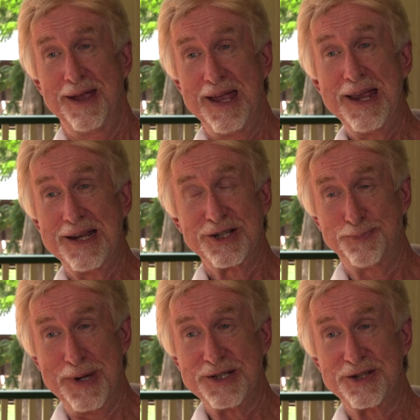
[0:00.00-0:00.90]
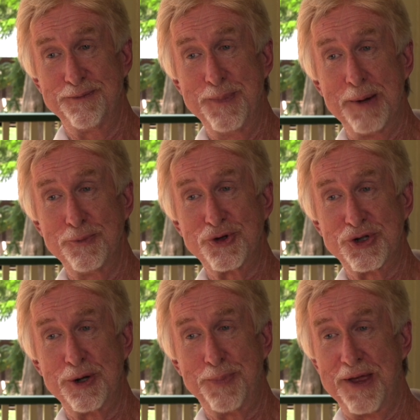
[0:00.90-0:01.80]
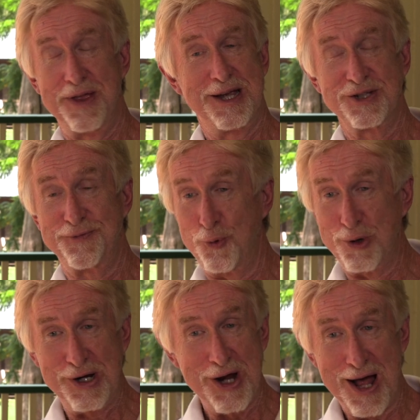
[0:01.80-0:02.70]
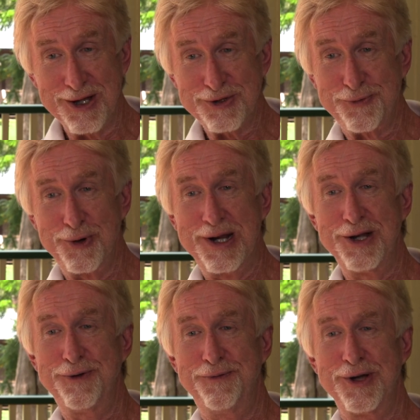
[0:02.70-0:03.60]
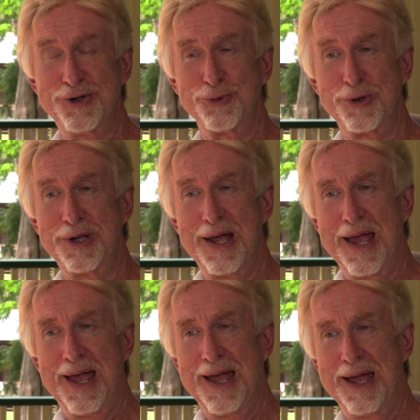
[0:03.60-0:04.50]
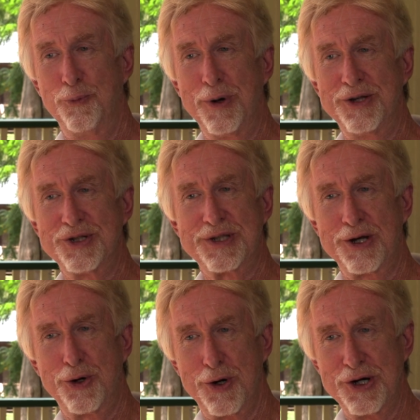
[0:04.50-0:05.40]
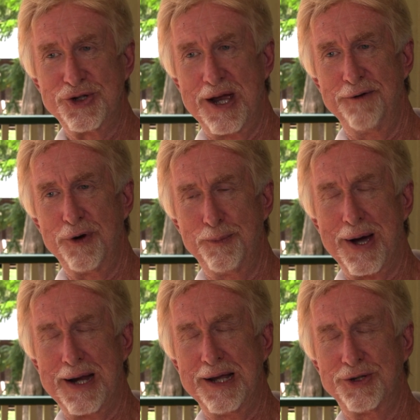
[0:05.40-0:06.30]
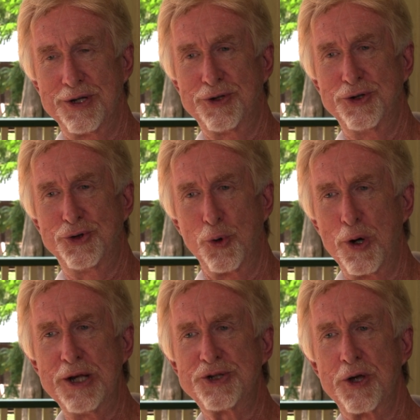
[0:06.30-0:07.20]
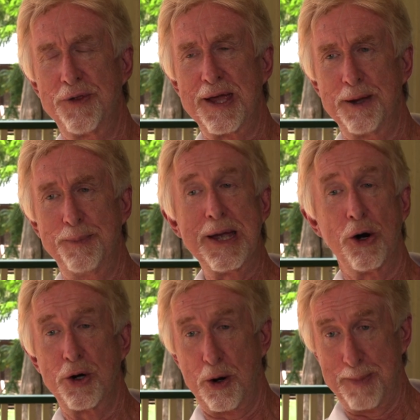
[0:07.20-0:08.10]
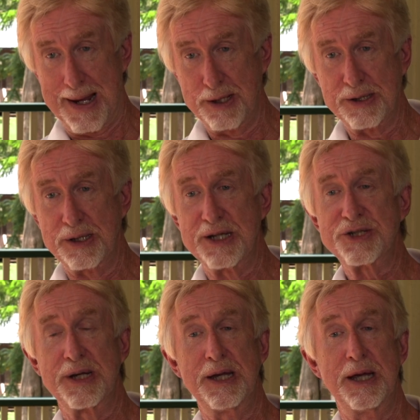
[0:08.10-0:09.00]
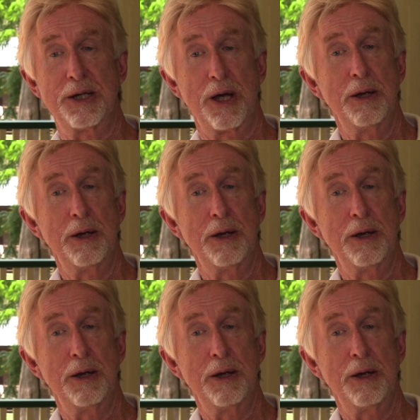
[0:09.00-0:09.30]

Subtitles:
inexpensive membership. I think it's $40 for an individual. And we just encourage everybody to join so they can be on our mailing list and get